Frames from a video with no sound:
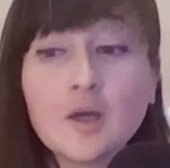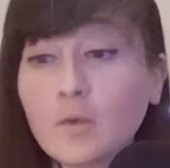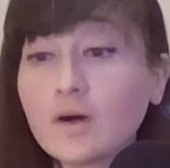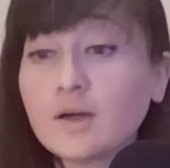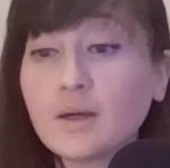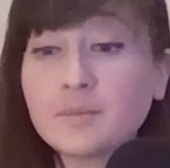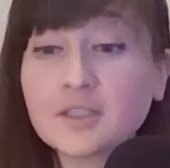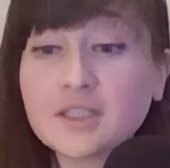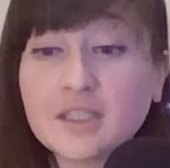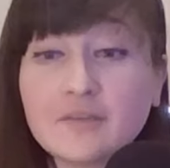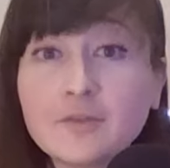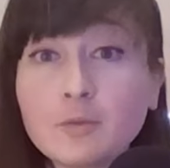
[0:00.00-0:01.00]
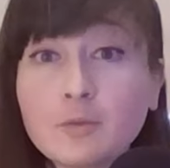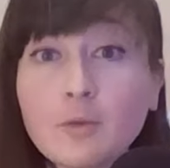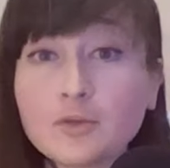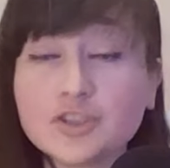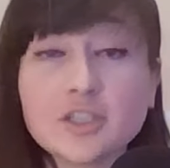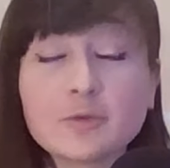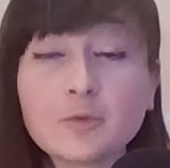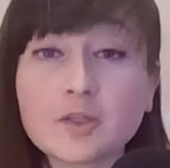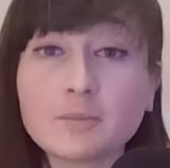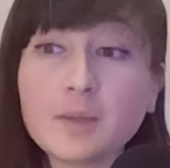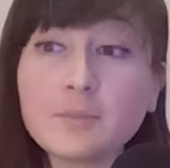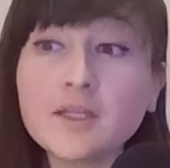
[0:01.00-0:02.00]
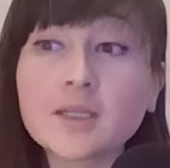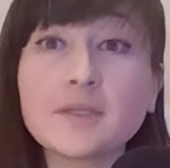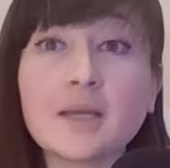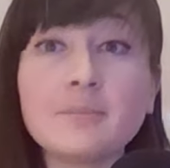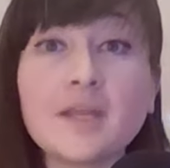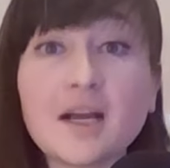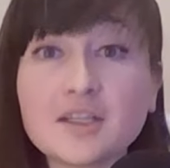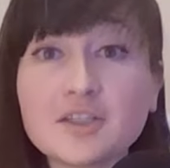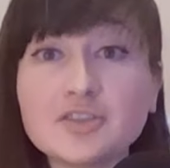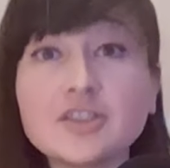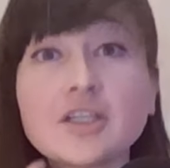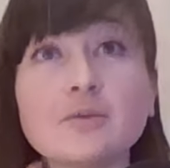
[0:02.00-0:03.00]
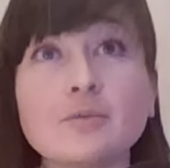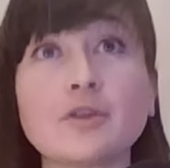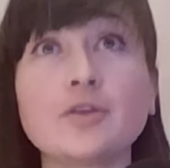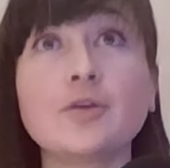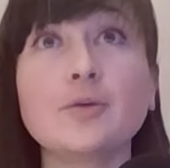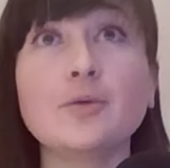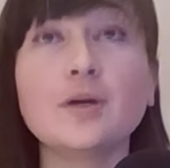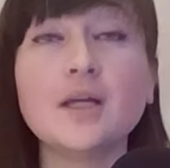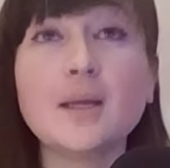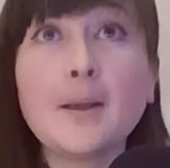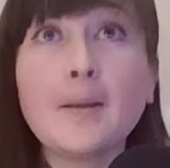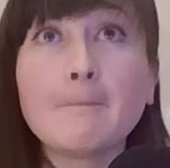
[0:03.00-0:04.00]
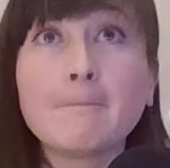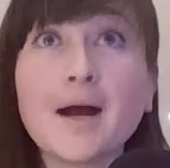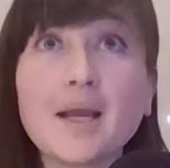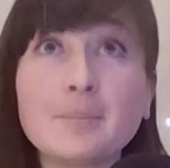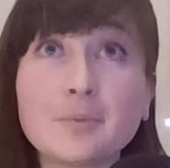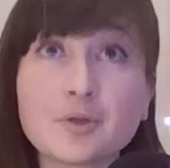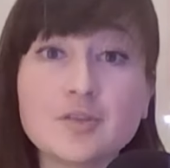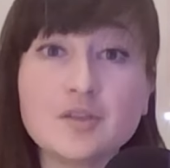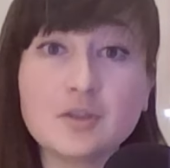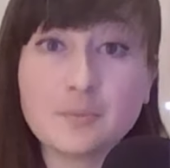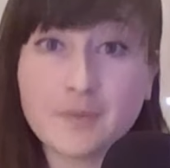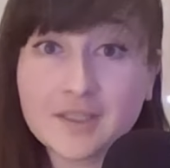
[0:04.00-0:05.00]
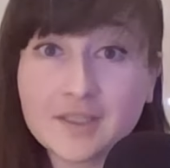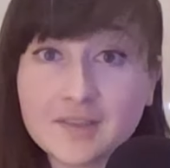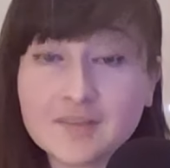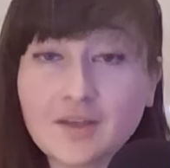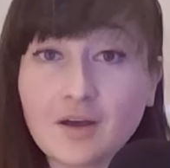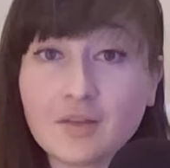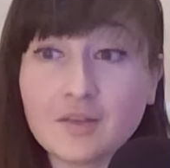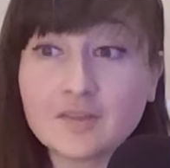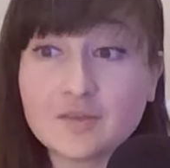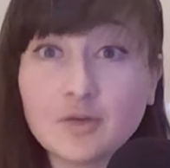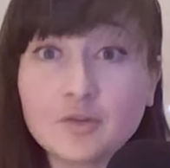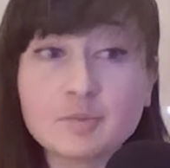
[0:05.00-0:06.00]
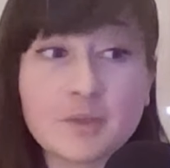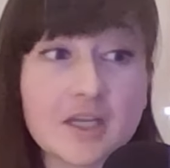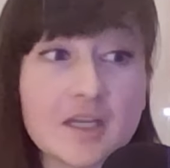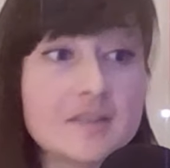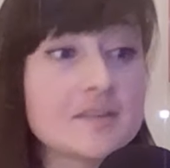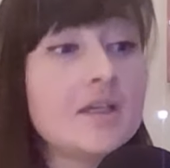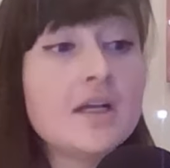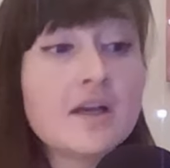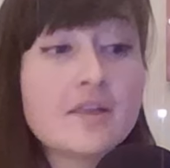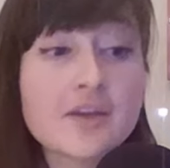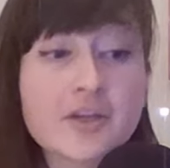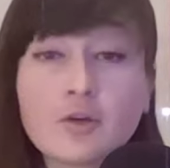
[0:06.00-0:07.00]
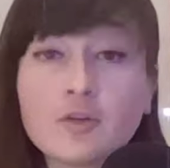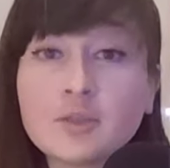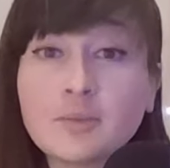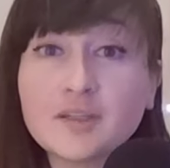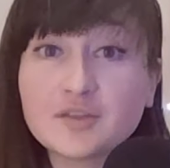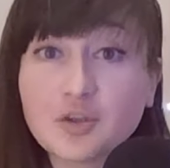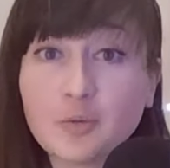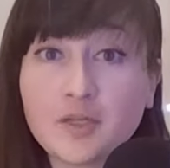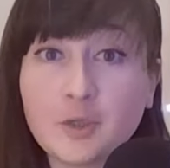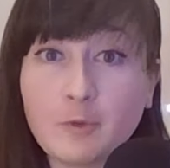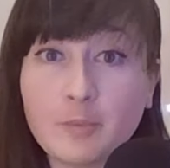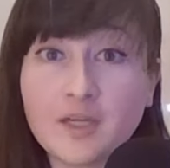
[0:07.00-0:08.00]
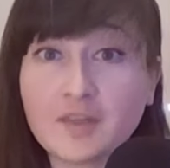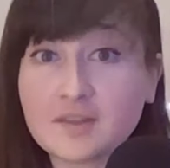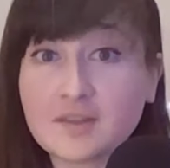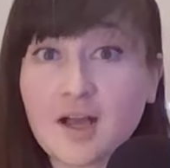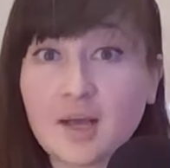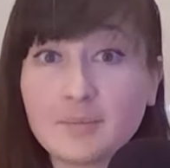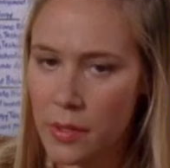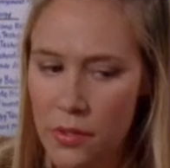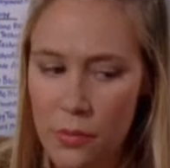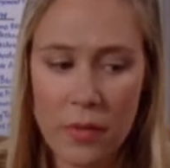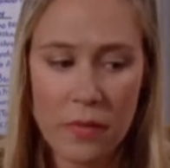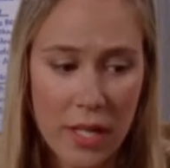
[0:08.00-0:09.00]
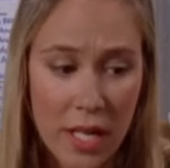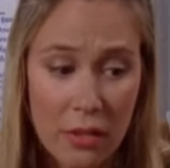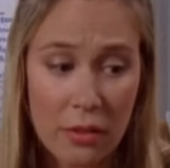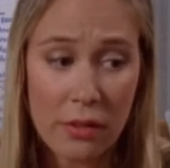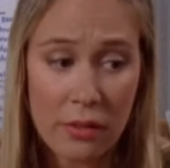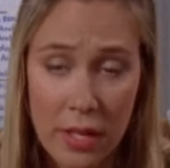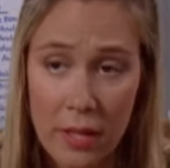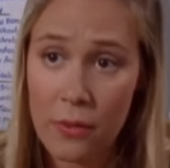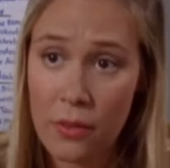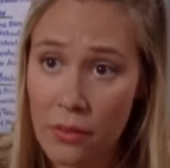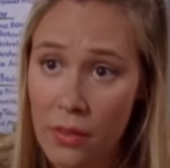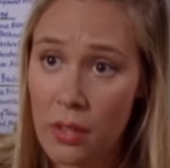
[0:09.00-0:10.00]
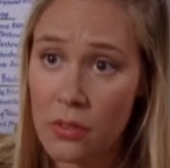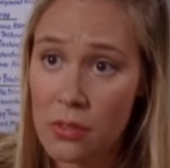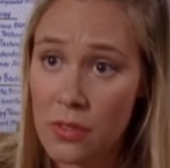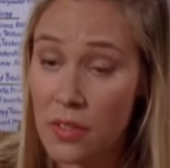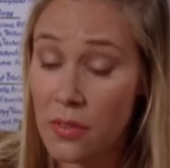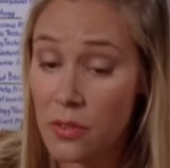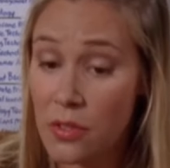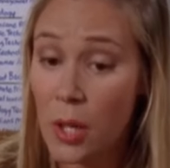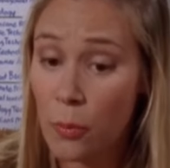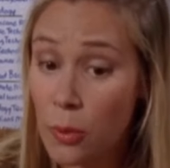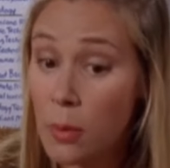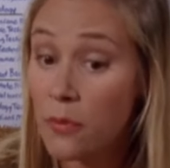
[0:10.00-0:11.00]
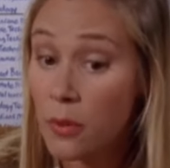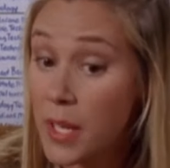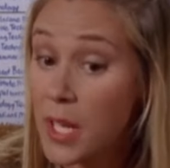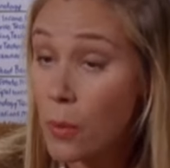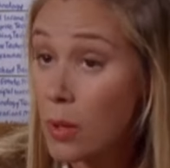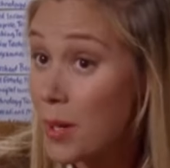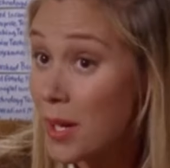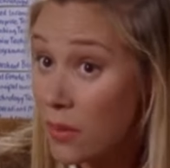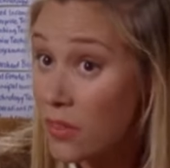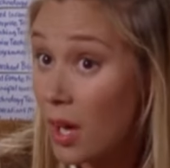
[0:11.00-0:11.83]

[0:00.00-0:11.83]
Well, I'm going to give you what was shared with the public, but I'm not going to share with you my personal opinions on these notes because there could only be so many women at the top. There's one thing I learned in that first lecture is that there's not room for many women at the